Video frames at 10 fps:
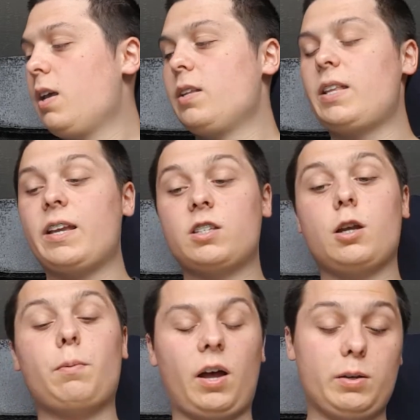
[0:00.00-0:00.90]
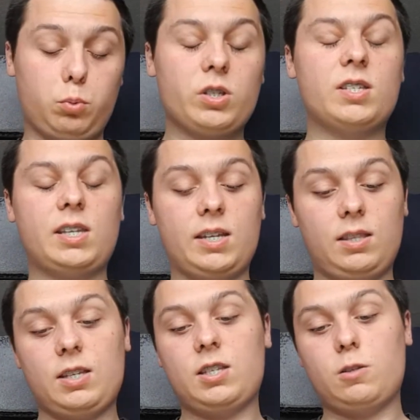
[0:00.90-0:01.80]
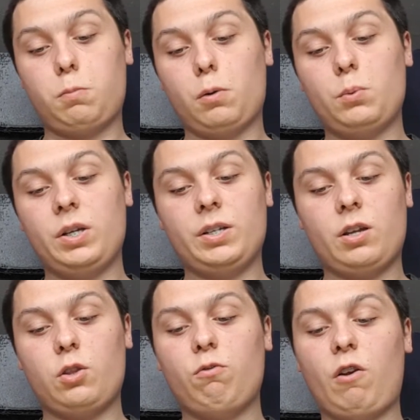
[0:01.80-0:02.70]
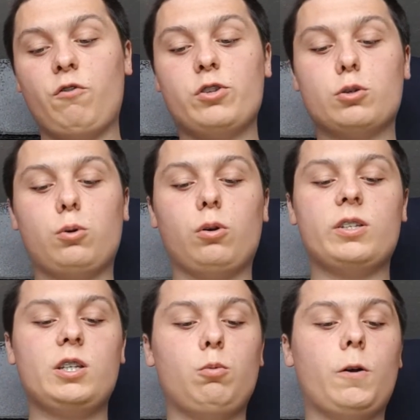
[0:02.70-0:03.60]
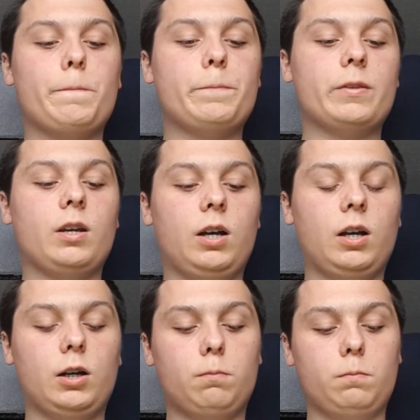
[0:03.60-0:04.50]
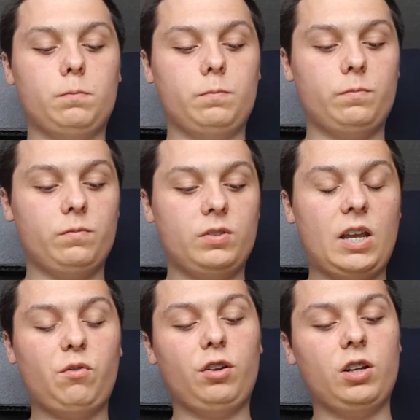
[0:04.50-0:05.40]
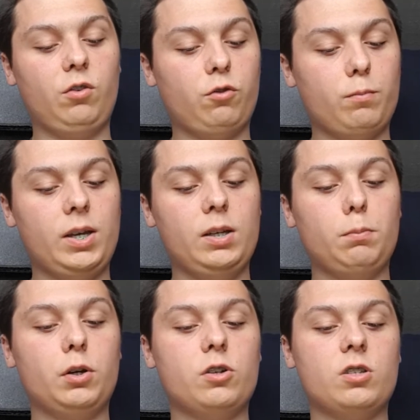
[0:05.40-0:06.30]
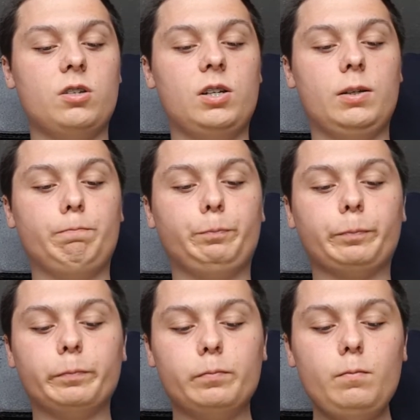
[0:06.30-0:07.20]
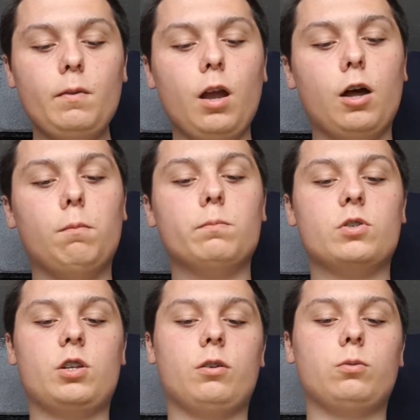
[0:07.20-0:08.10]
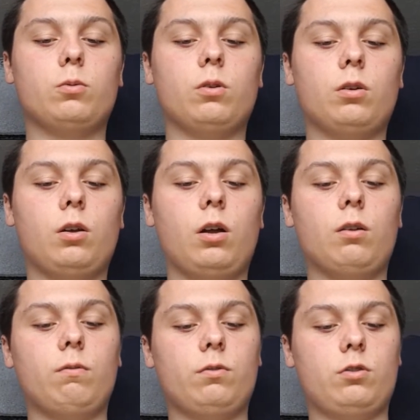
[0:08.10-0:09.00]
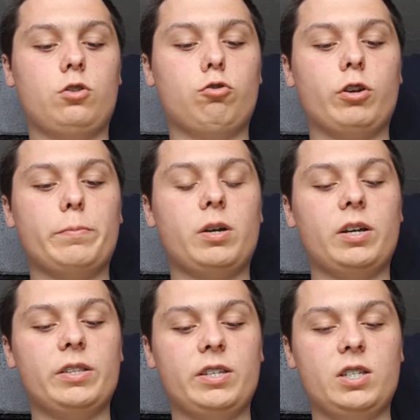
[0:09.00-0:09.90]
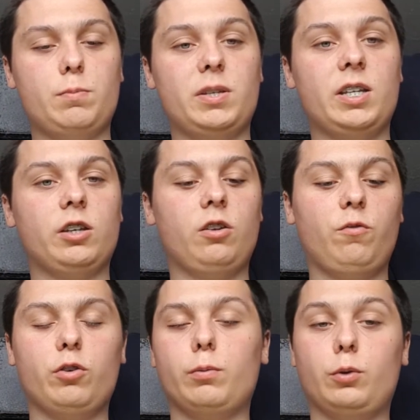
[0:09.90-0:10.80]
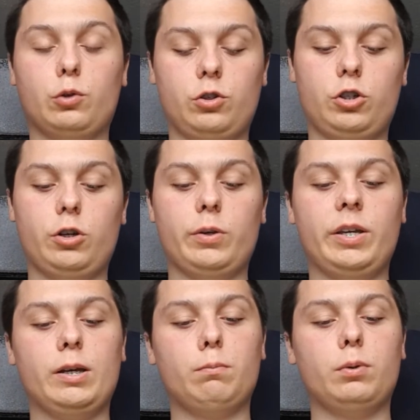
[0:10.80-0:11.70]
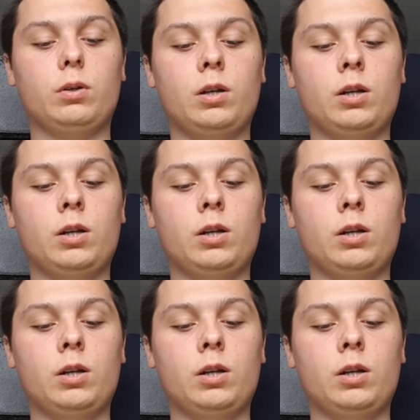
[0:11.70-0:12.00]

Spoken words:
Next up, I would say this is probably another reference quality one. Definitely for me personally. So story behind this particular film, I'm not going to show it yet, but